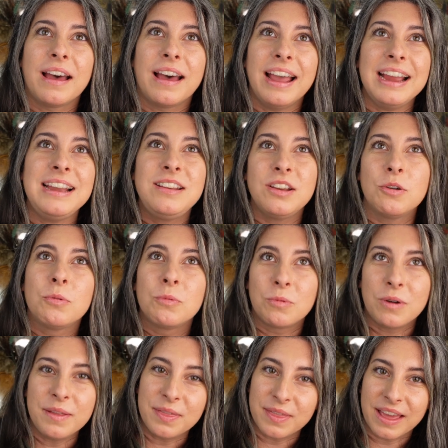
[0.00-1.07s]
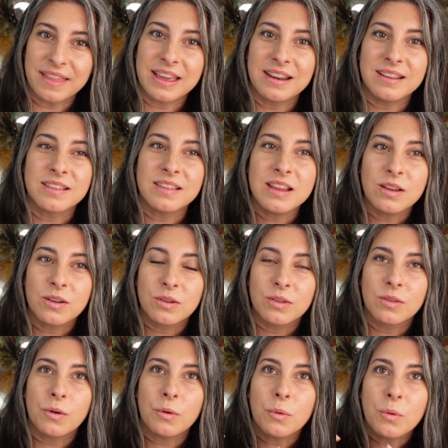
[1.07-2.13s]
I don't want that. That is the
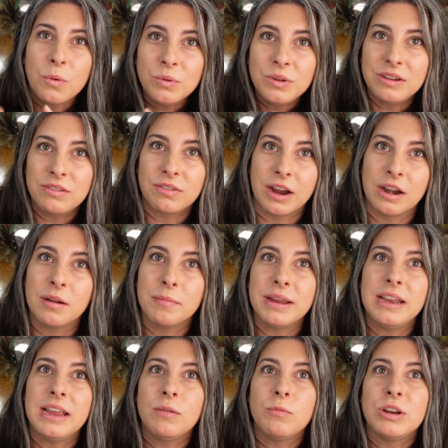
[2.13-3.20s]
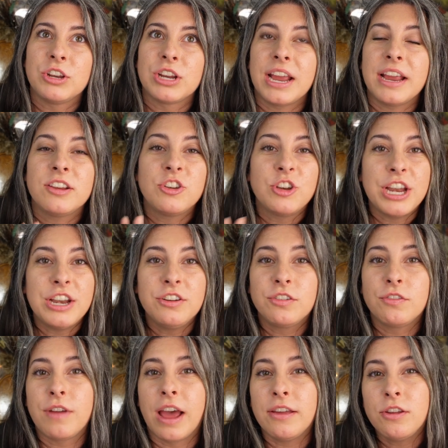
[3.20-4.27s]
old environment in which I
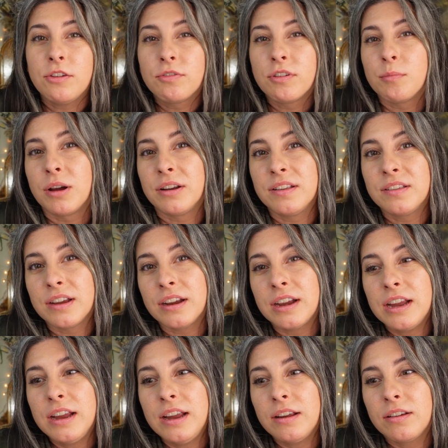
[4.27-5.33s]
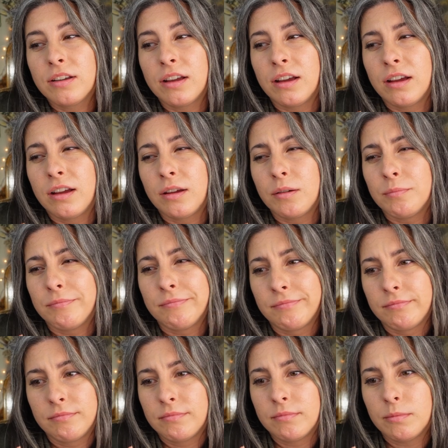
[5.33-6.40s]
exchanged value for monetary
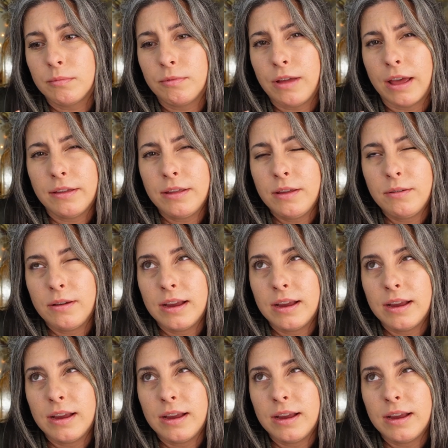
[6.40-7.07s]
value,